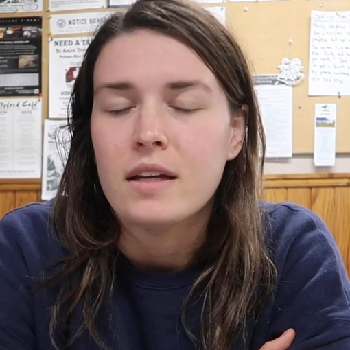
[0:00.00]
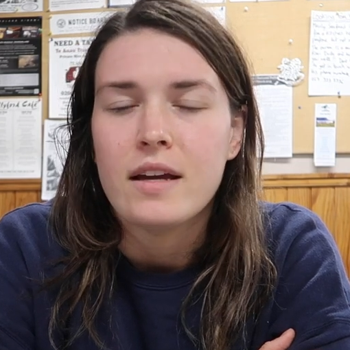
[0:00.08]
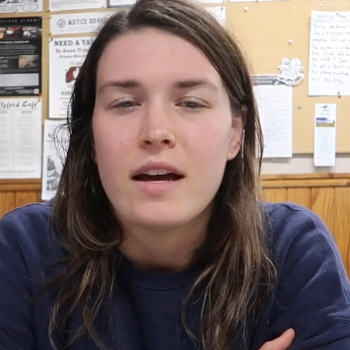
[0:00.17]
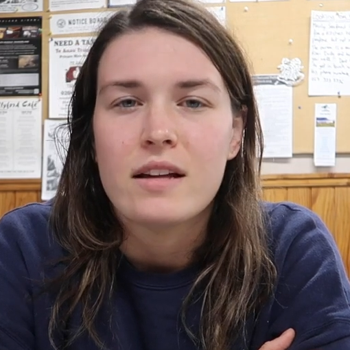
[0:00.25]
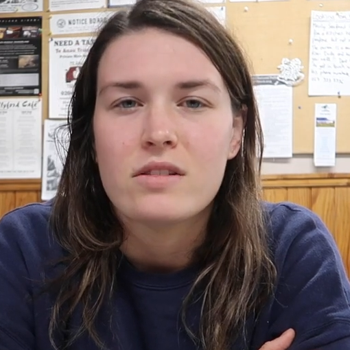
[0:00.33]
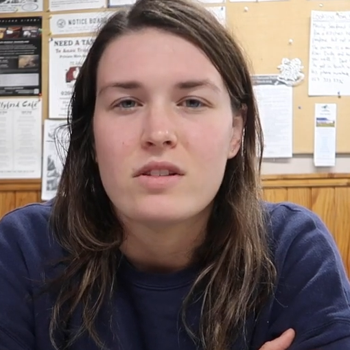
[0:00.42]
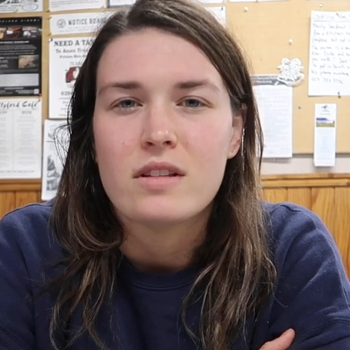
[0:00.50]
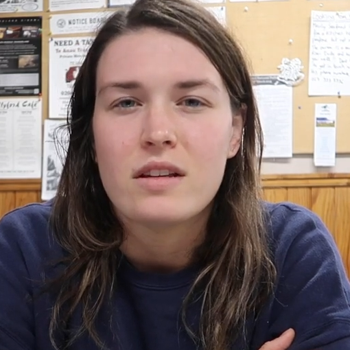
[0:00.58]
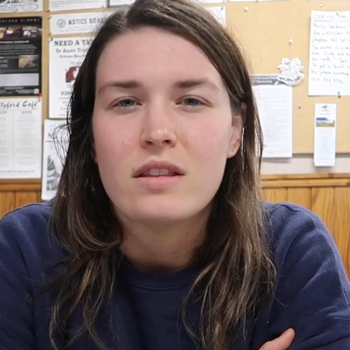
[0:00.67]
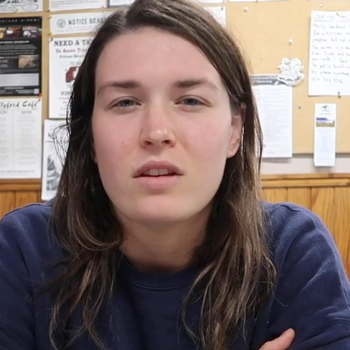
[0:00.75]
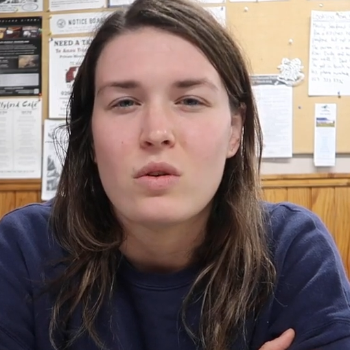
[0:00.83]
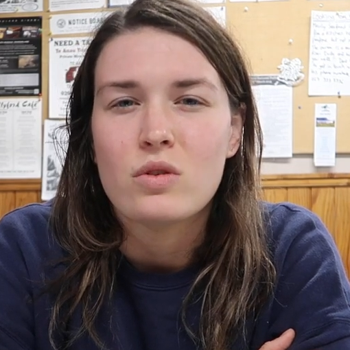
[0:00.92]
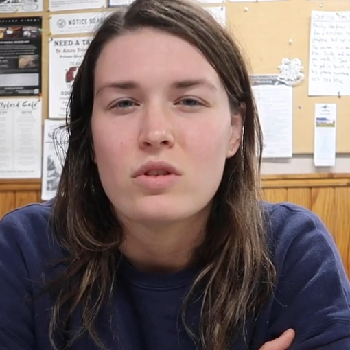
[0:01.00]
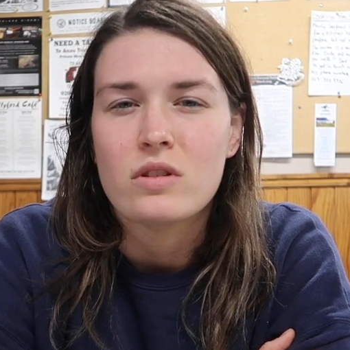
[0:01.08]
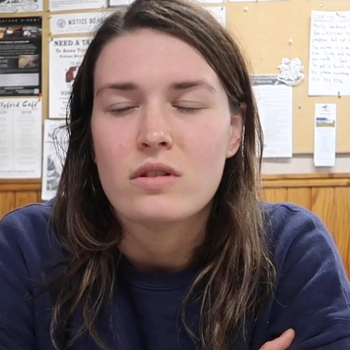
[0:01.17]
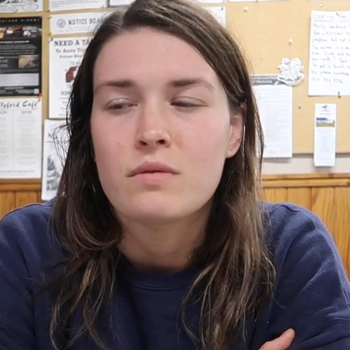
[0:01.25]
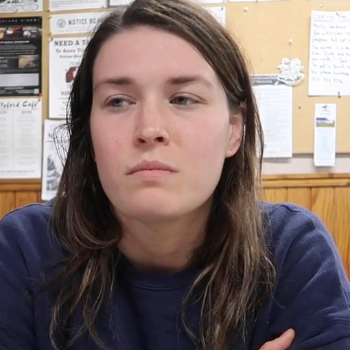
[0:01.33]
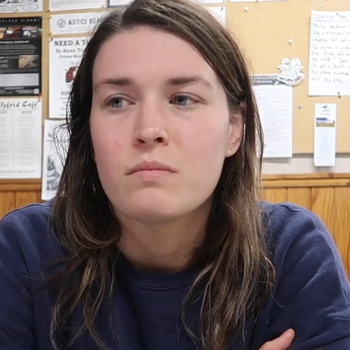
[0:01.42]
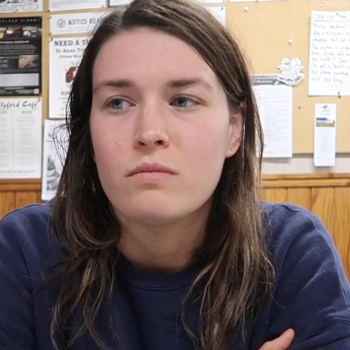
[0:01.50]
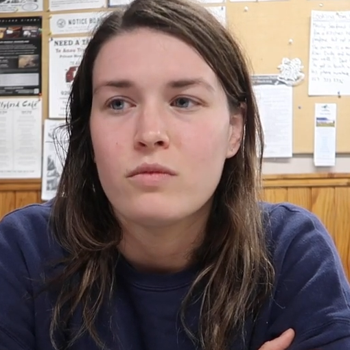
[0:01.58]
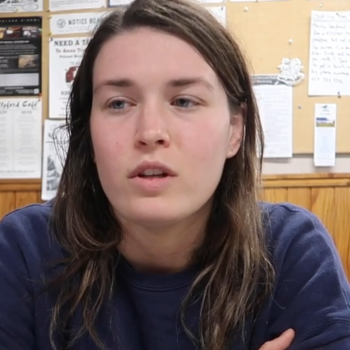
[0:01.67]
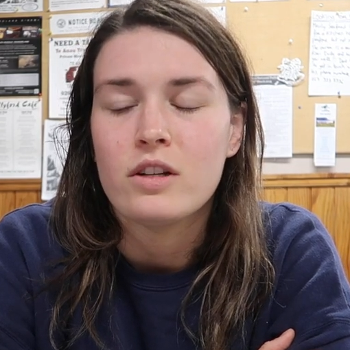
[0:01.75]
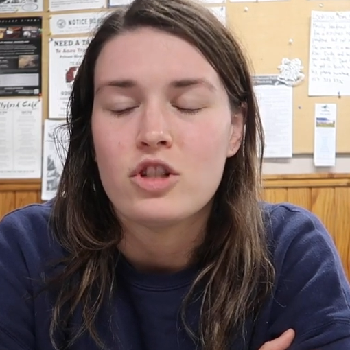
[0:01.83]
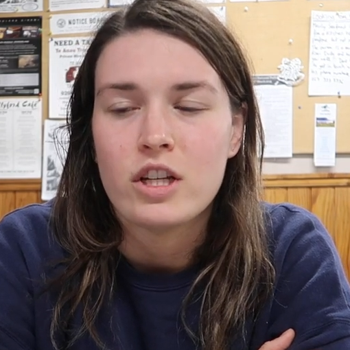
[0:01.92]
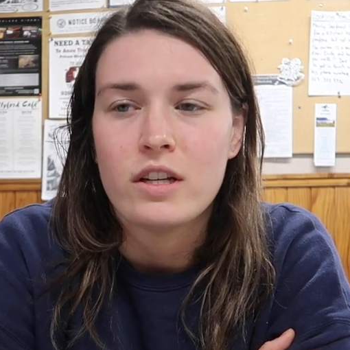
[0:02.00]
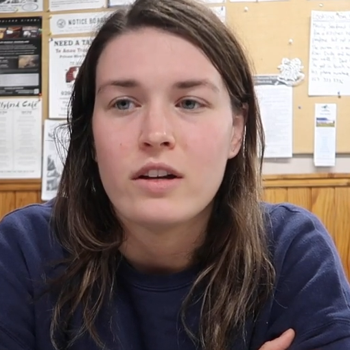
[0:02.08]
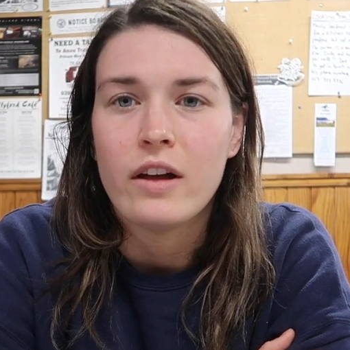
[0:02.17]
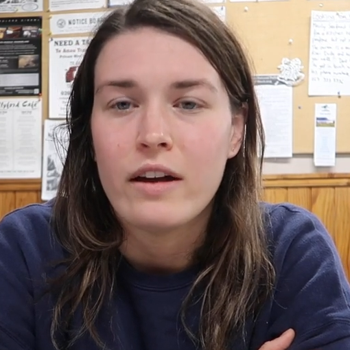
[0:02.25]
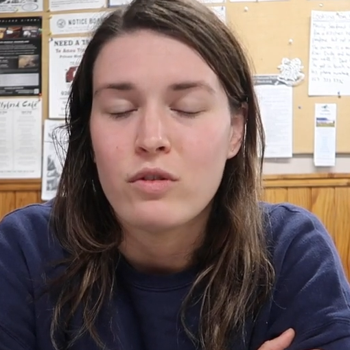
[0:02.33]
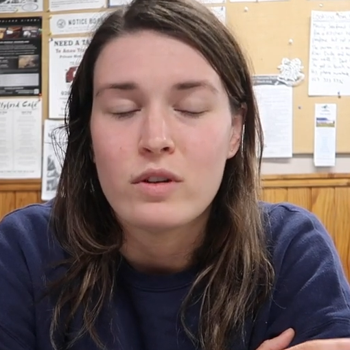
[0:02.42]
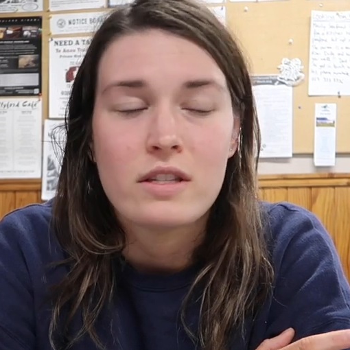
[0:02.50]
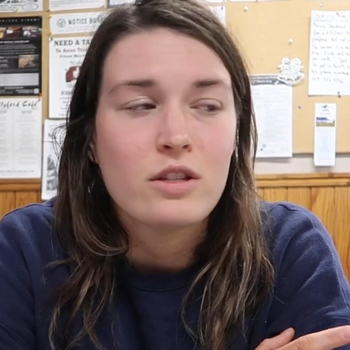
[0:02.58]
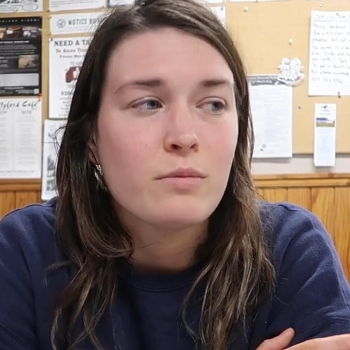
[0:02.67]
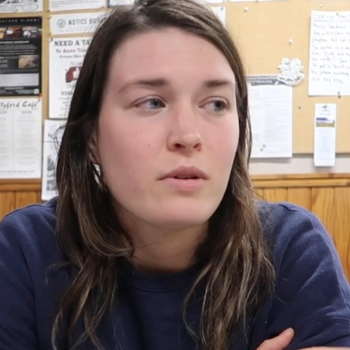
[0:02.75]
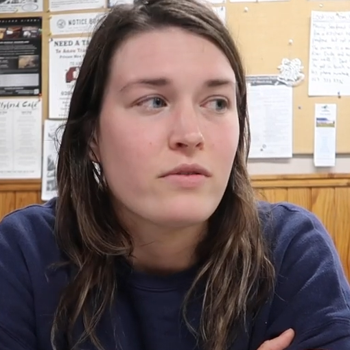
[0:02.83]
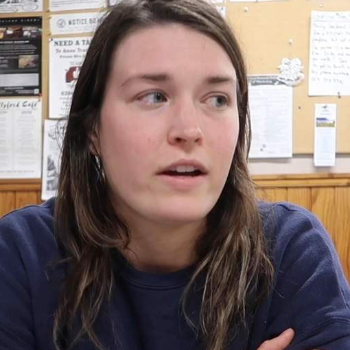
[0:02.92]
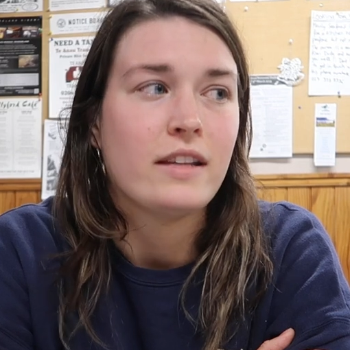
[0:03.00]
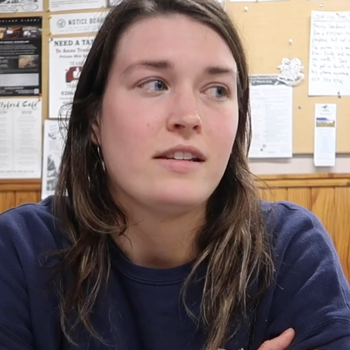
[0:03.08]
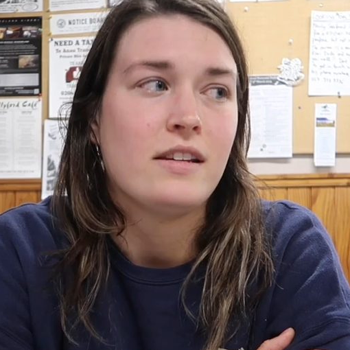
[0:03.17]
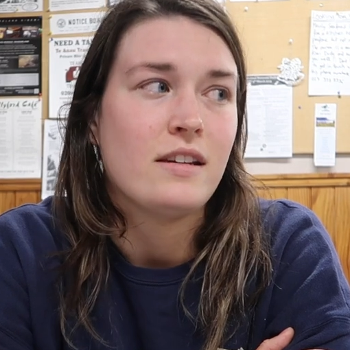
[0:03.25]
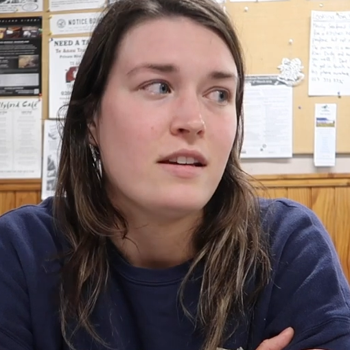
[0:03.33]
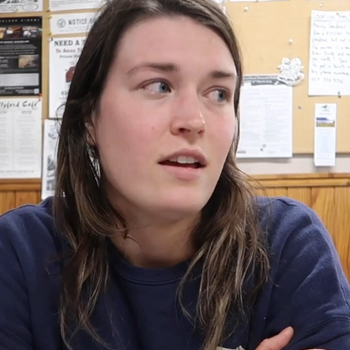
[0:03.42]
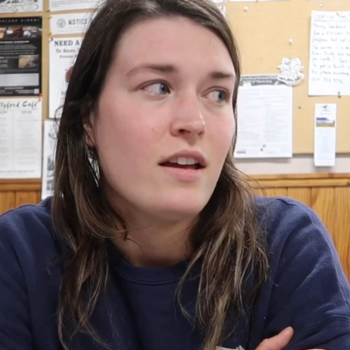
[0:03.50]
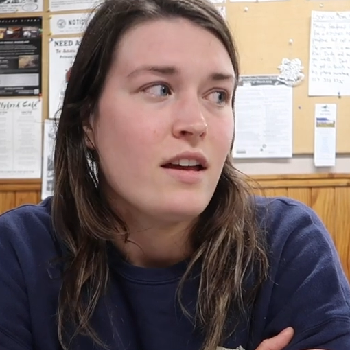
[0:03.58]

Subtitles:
Yeah, it's just like the culture's really chill. Everyone's super friendly.